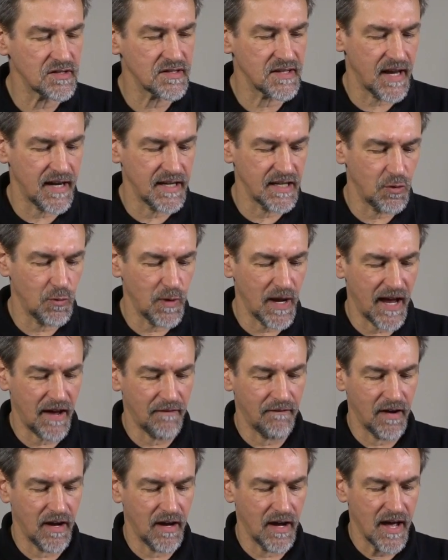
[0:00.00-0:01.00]
center we
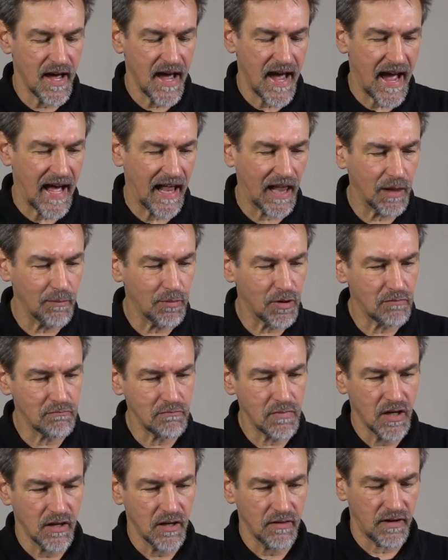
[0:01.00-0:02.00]
have an
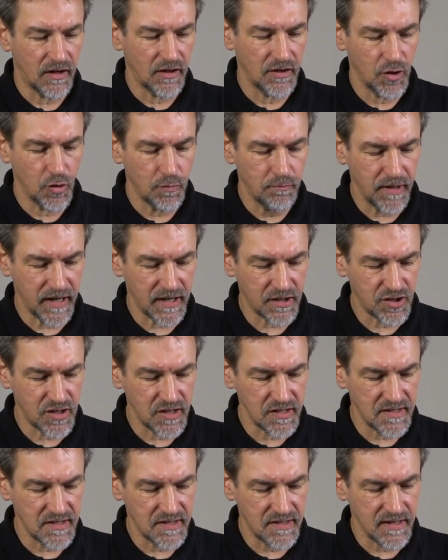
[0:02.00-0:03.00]
album, there are no
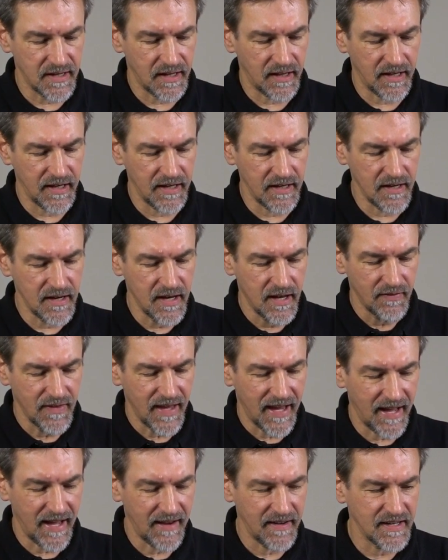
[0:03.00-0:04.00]
pictures still in,
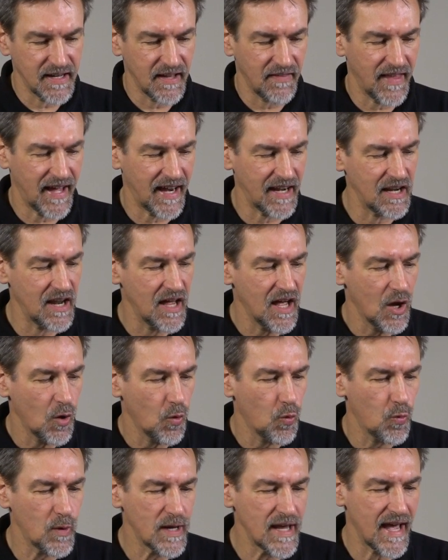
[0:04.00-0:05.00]
and then
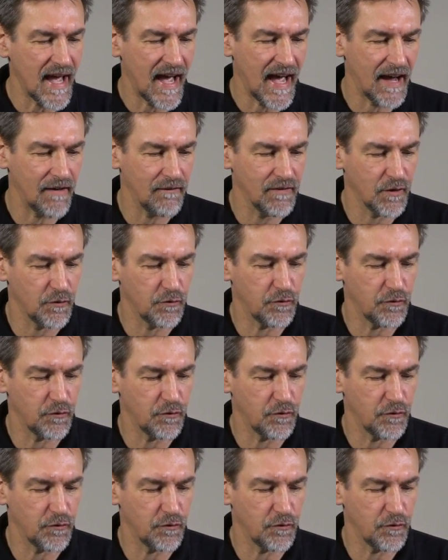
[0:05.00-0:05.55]
we have the